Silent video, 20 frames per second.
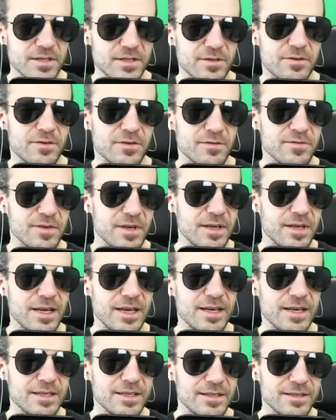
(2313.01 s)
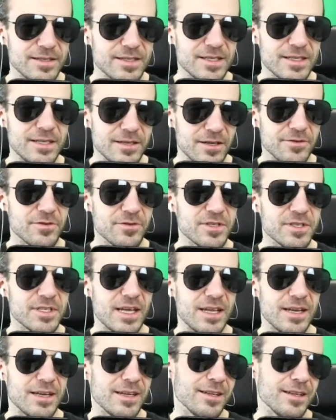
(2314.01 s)
sort of a scene
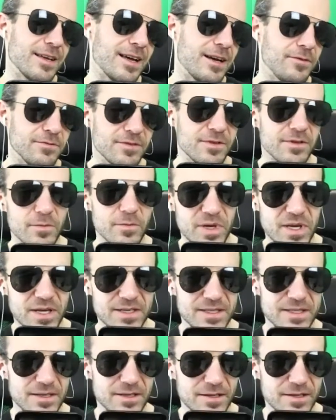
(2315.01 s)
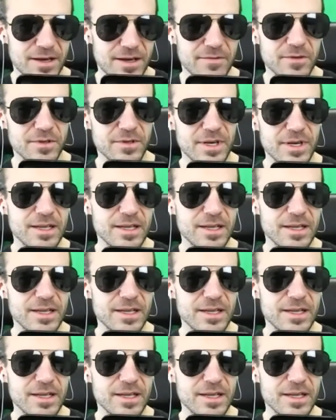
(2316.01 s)
understanding down to the pixel level,